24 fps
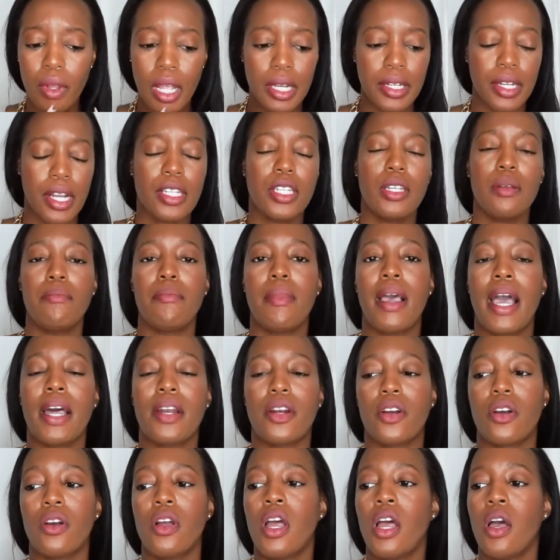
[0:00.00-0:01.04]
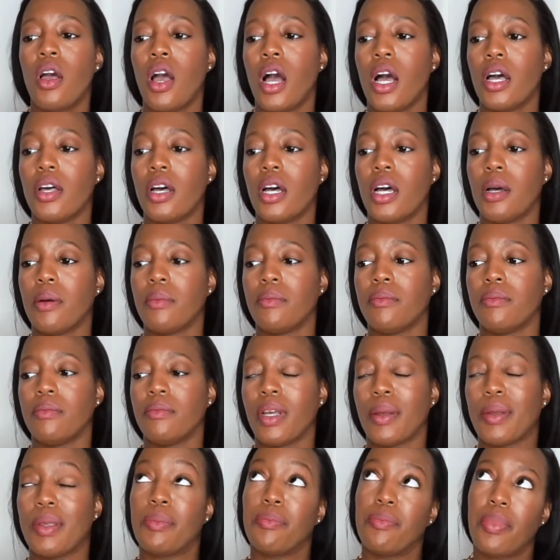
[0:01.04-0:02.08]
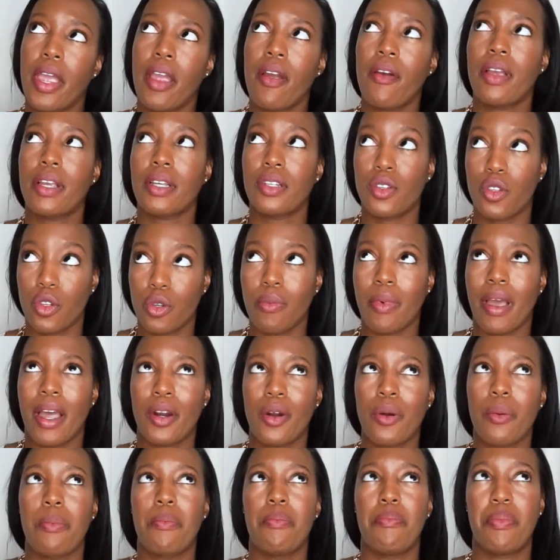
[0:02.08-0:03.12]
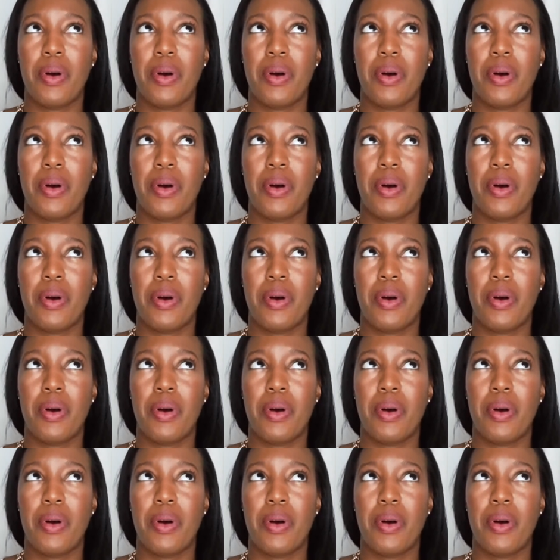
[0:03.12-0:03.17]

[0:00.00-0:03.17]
Doesn't matter. Pairings do matter.